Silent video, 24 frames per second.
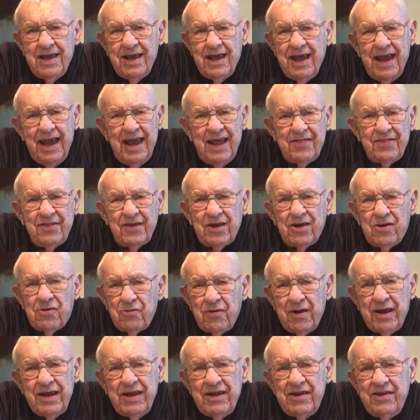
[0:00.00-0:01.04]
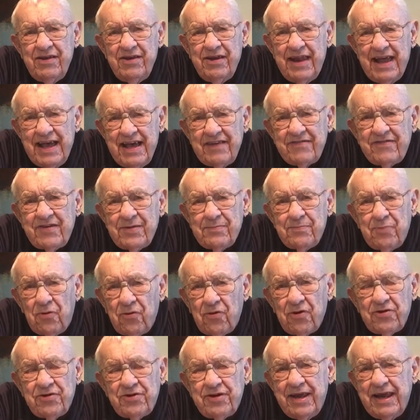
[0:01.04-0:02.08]
and the great
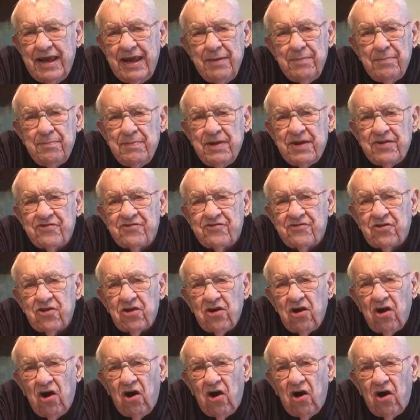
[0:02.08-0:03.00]
Davenport team missed